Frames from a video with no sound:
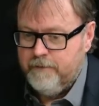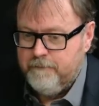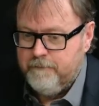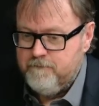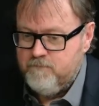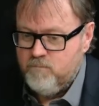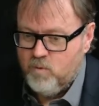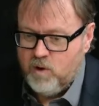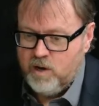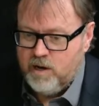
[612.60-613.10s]

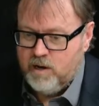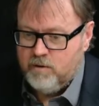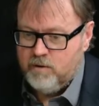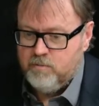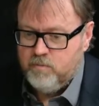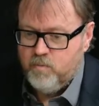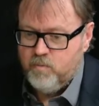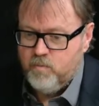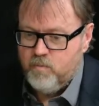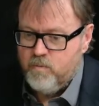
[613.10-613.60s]

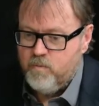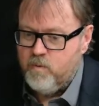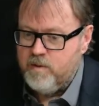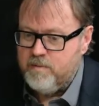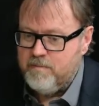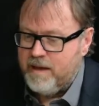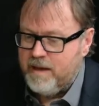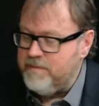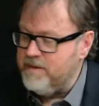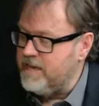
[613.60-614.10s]
well, we
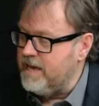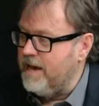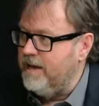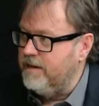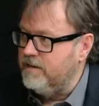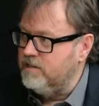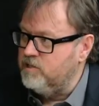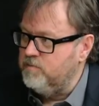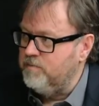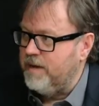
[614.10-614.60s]
maybe
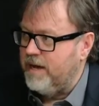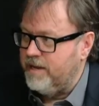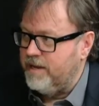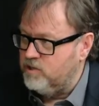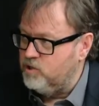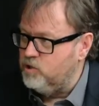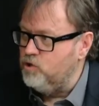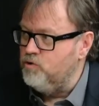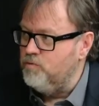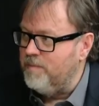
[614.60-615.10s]
can't
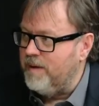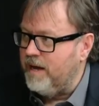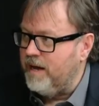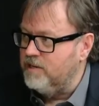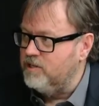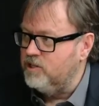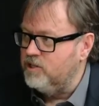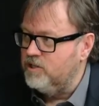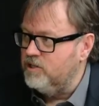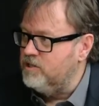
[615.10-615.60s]
demand too
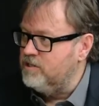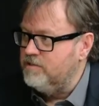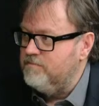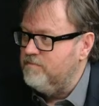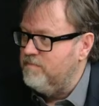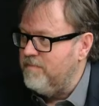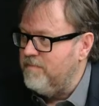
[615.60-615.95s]
much because